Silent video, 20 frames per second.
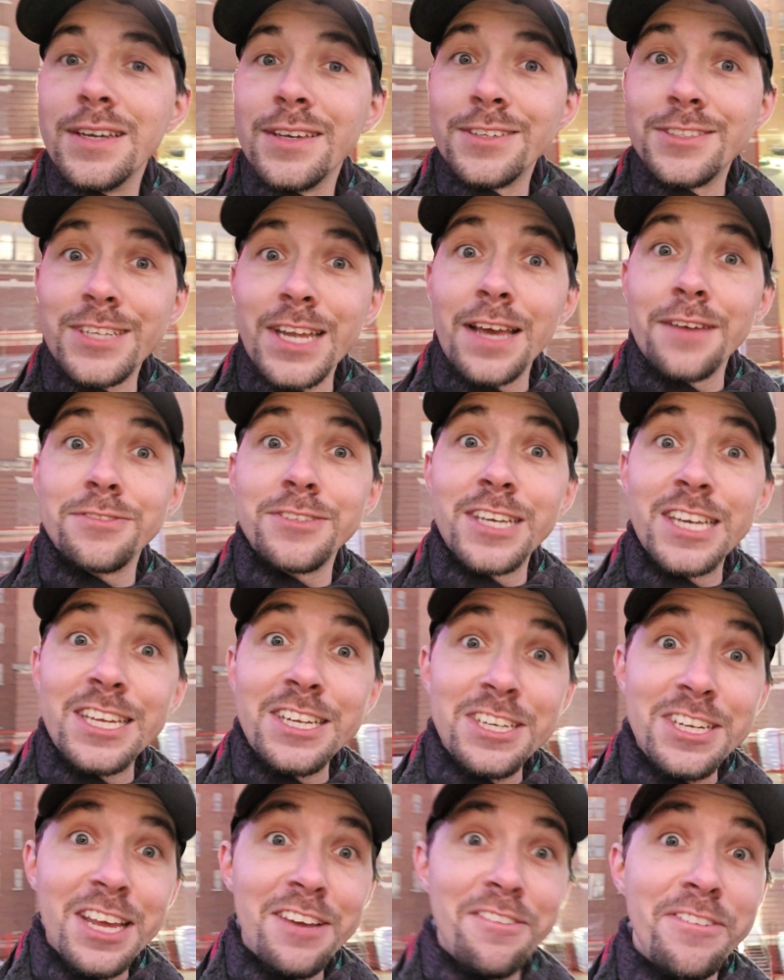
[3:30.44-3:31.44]
Staff saying
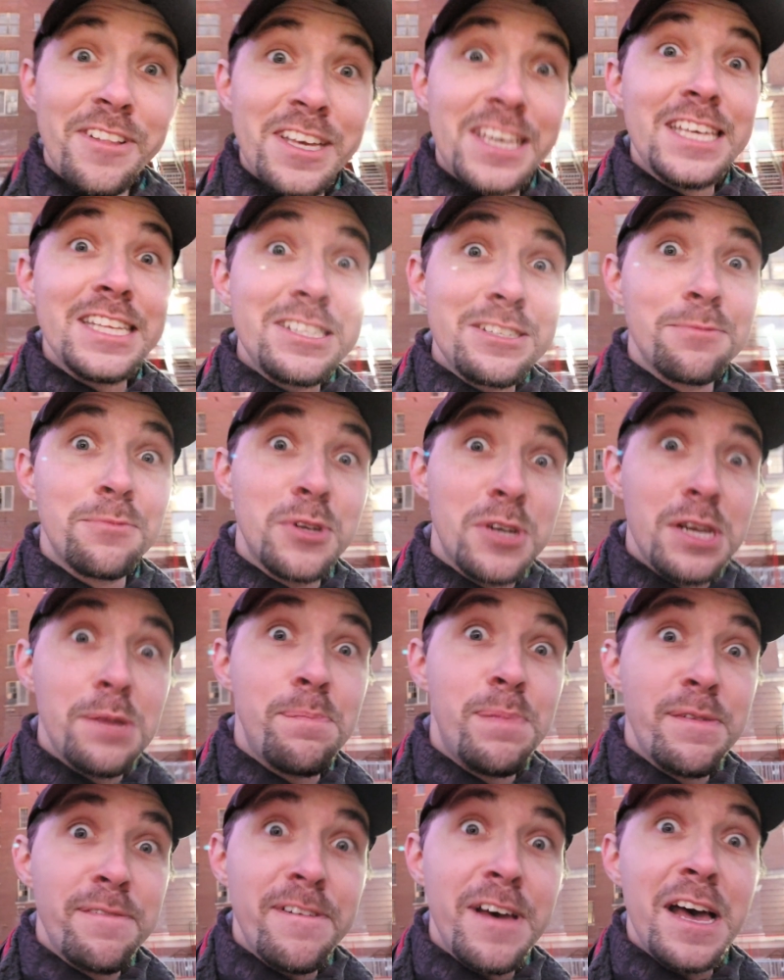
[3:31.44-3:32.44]
you definitely get some
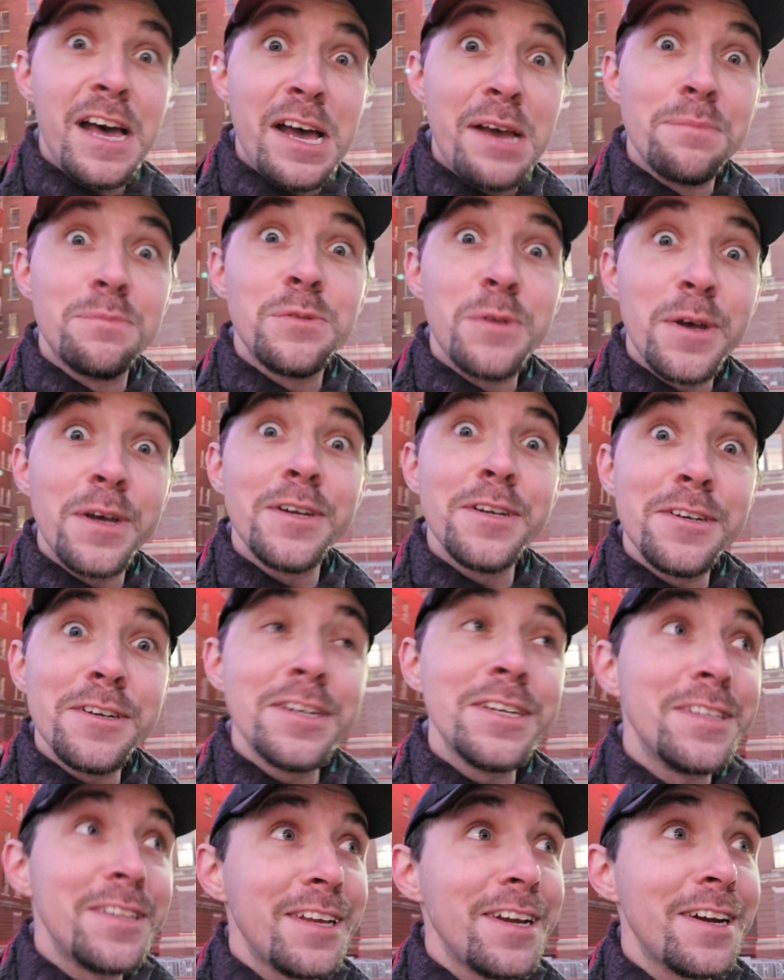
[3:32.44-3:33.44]
creepy vibes while you're
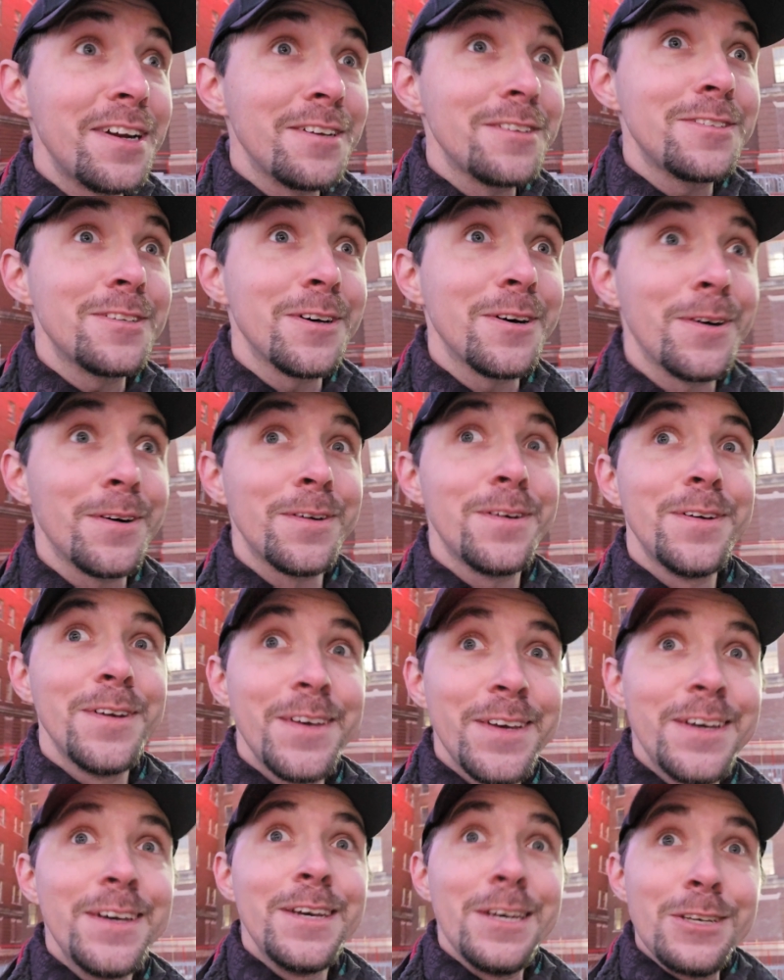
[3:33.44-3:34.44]
in there, so
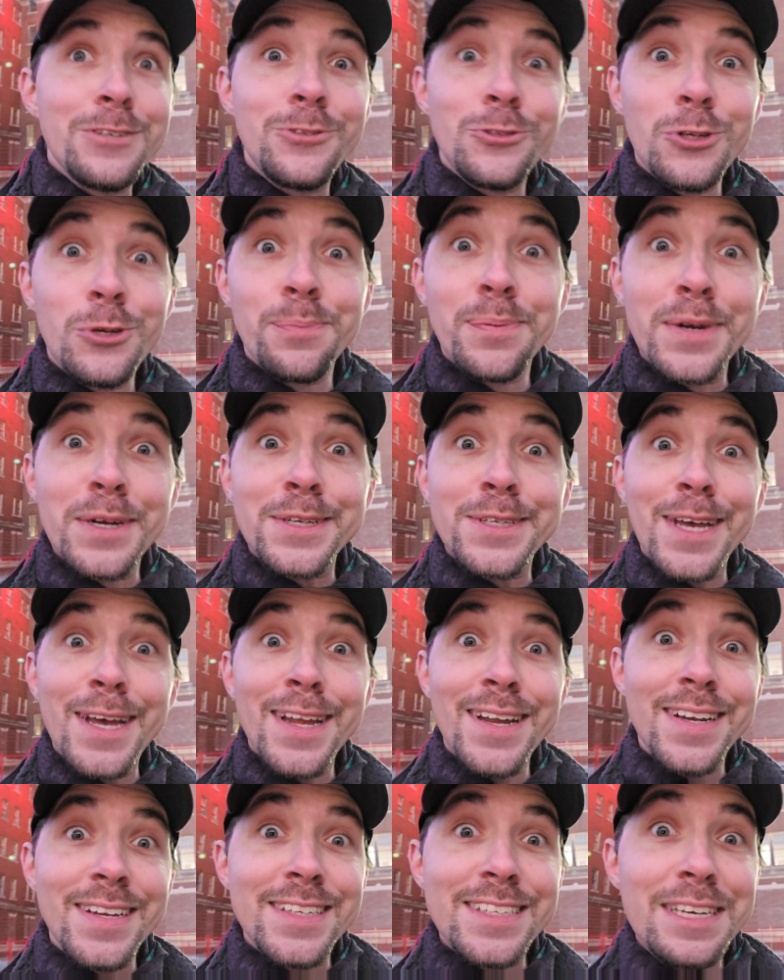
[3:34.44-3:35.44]
super
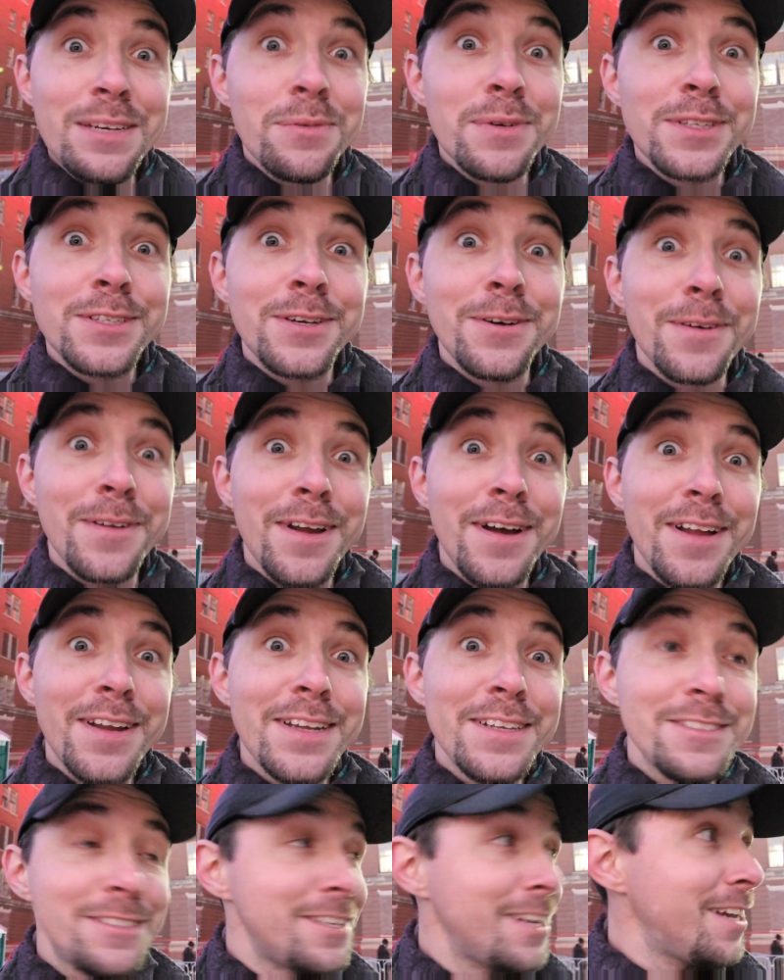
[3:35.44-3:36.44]
excited to see what's going on
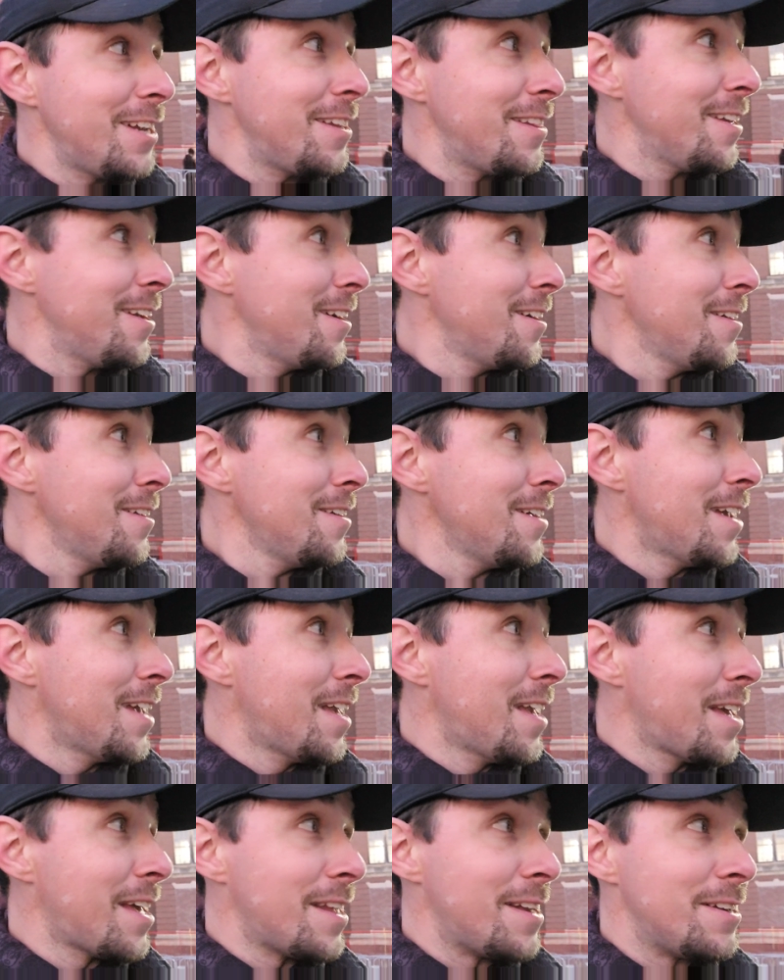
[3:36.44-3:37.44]
inside of there
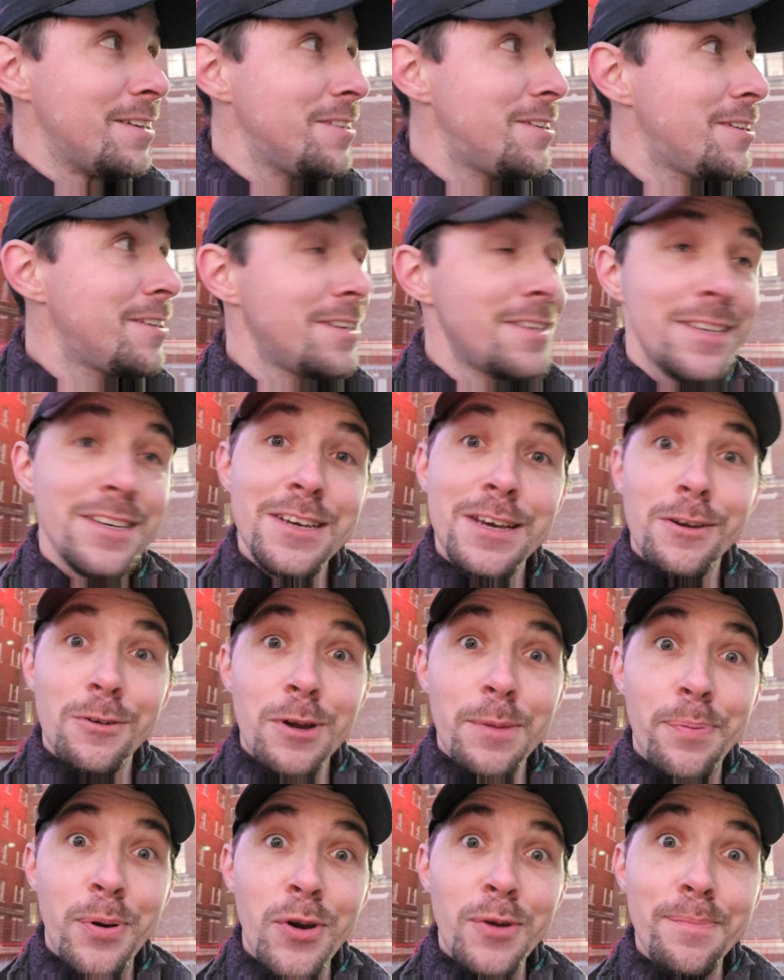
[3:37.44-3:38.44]
and
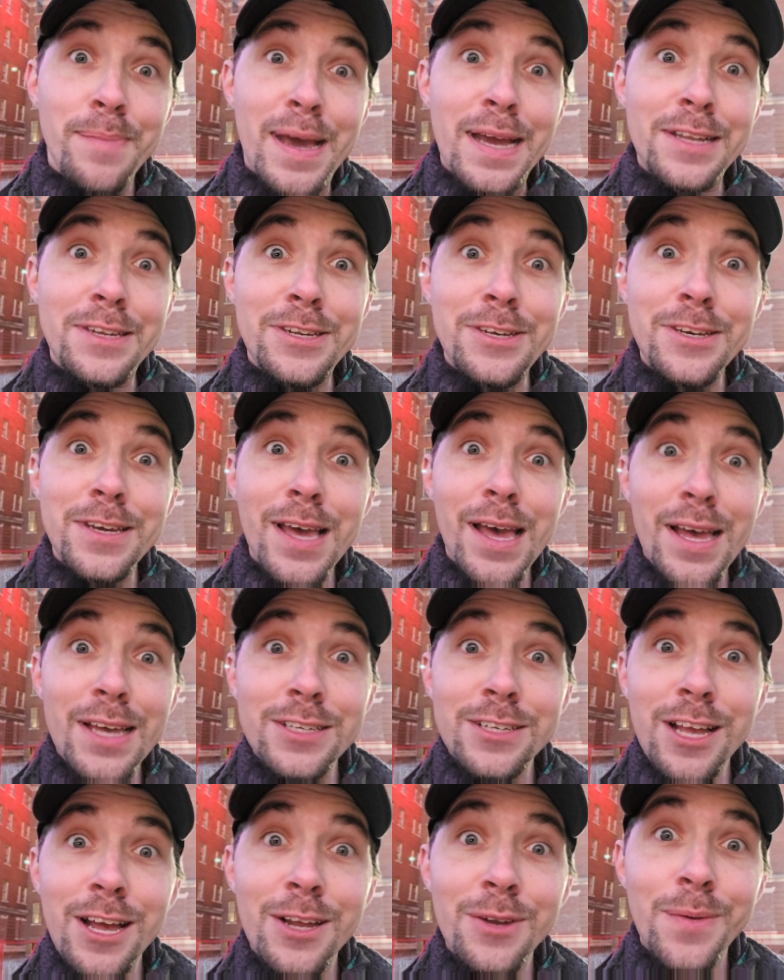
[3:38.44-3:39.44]
report back to you guys
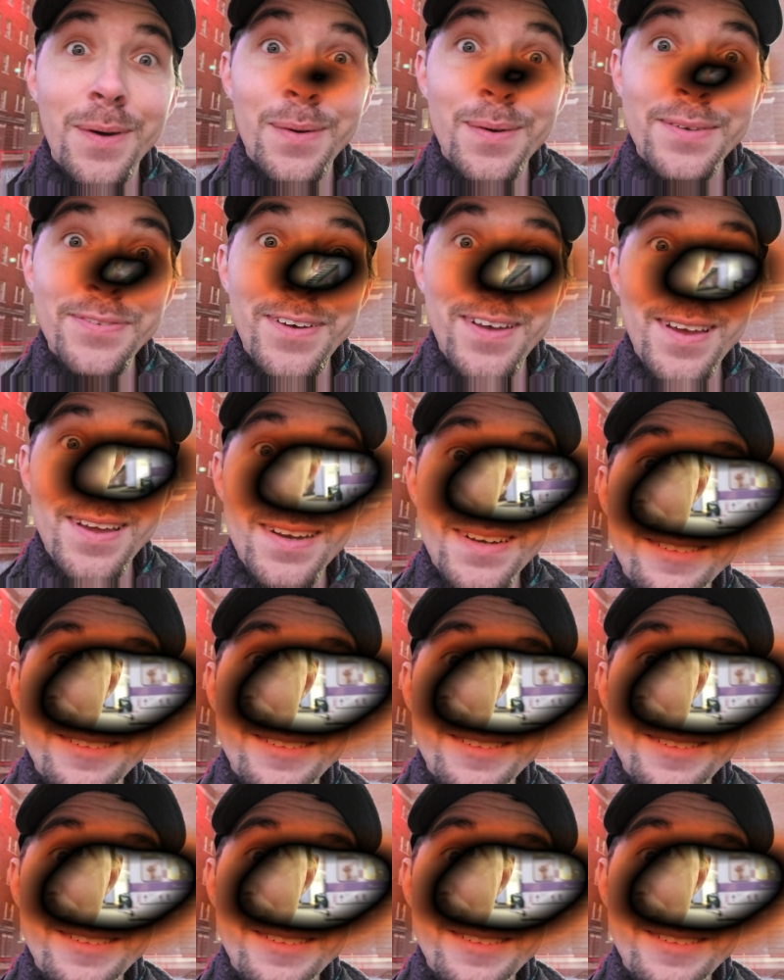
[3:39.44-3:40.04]
on what we found. If you